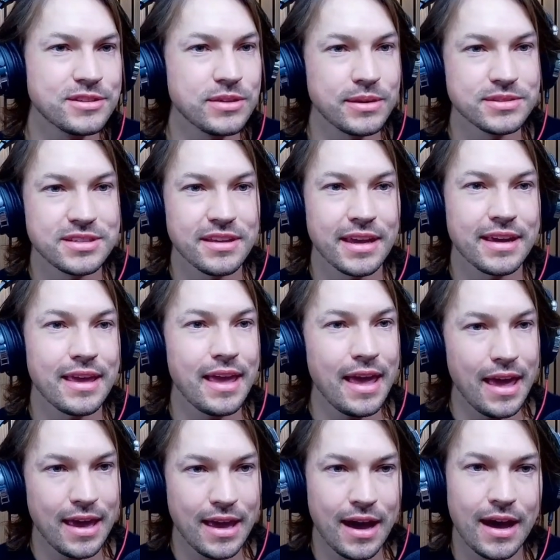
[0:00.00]
So I would say like
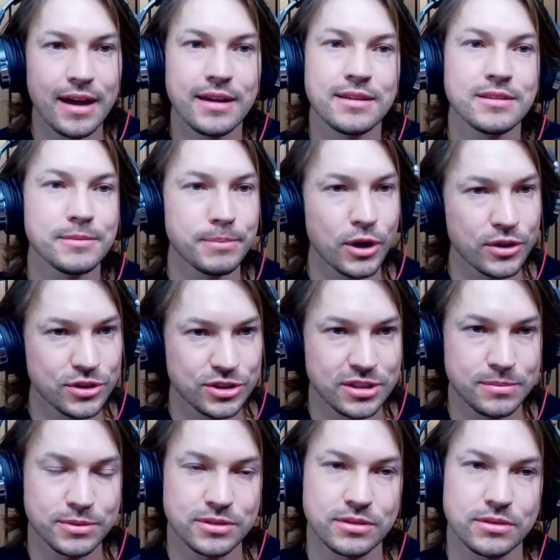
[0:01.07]
AI, the
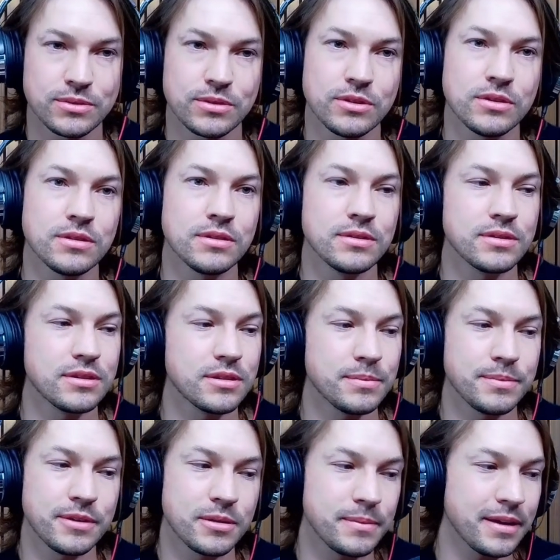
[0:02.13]
partnership with Google, they're
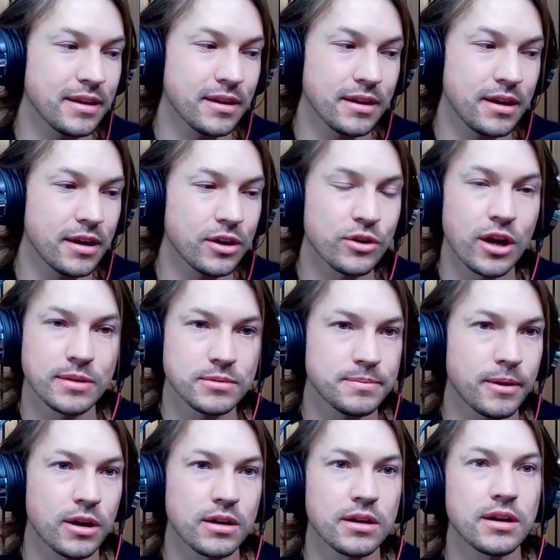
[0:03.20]
being an incredible
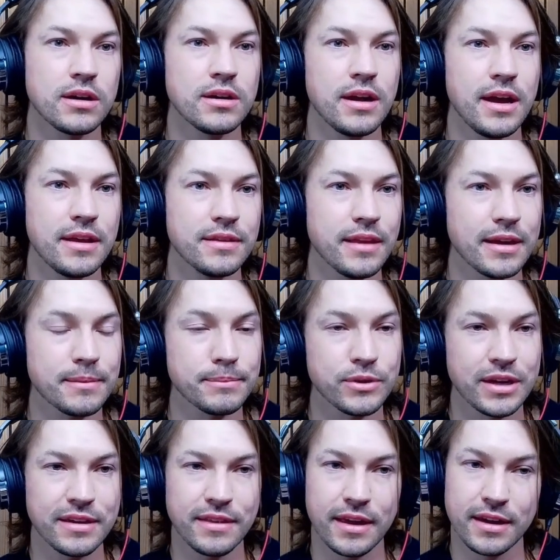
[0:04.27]
partner, and like
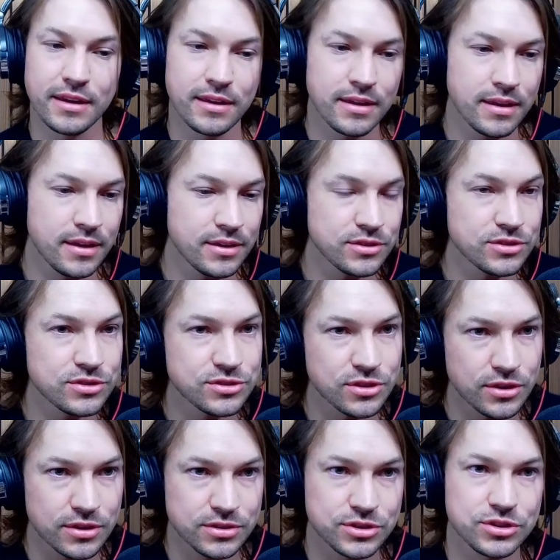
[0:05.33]
bringing like
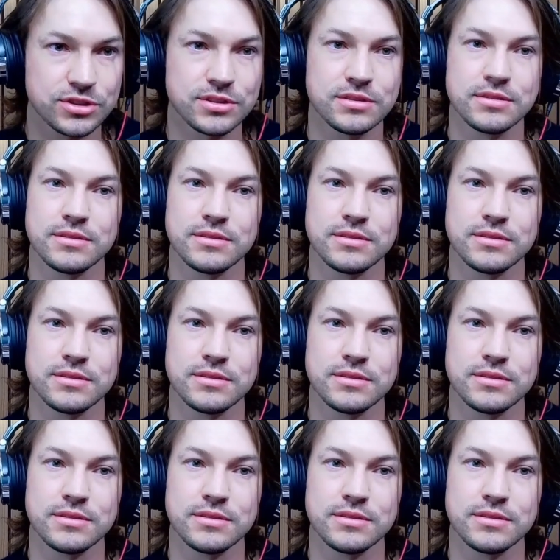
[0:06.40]
search,